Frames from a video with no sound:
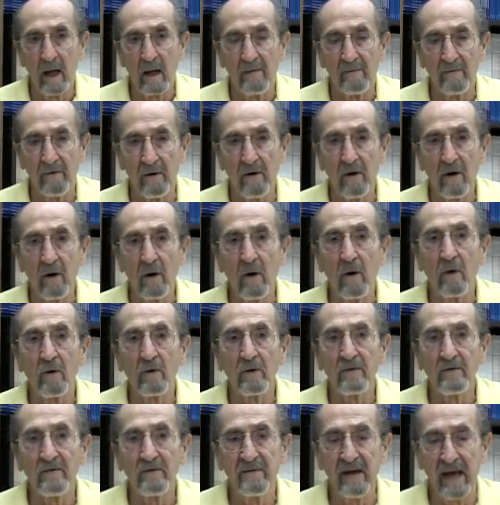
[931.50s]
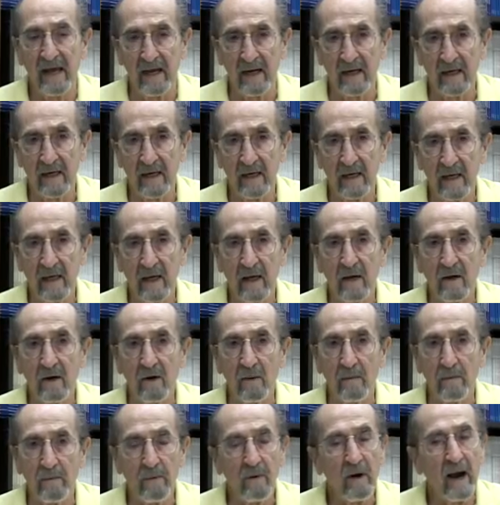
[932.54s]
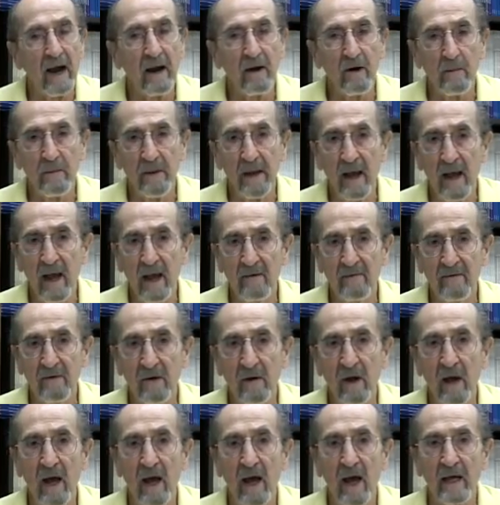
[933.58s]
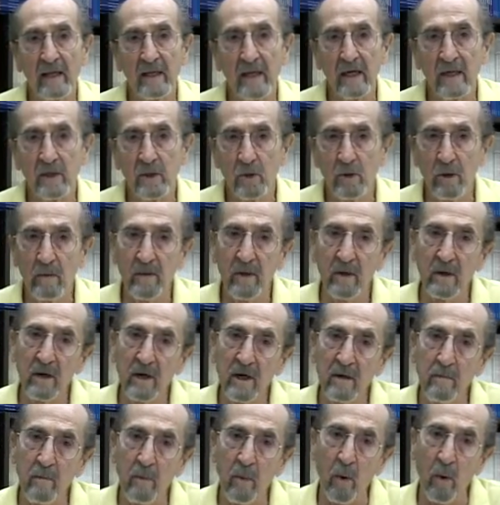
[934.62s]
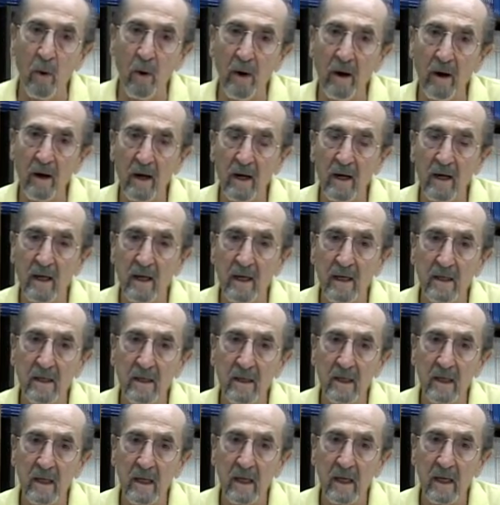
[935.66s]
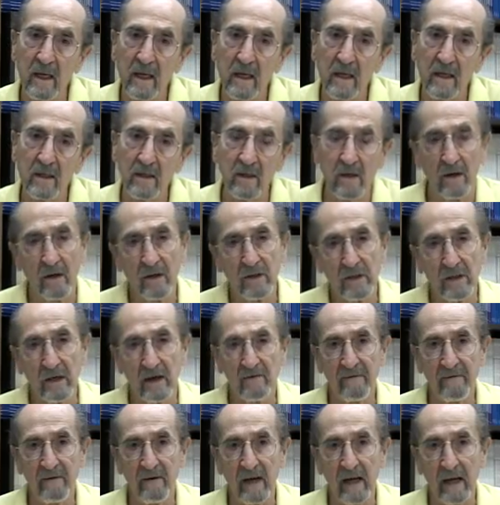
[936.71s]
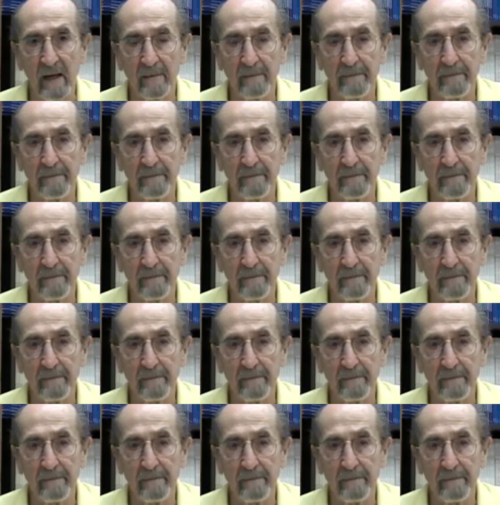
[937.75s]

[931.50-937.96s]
for her own fate. Her prior behavior had contributed more to her suffering.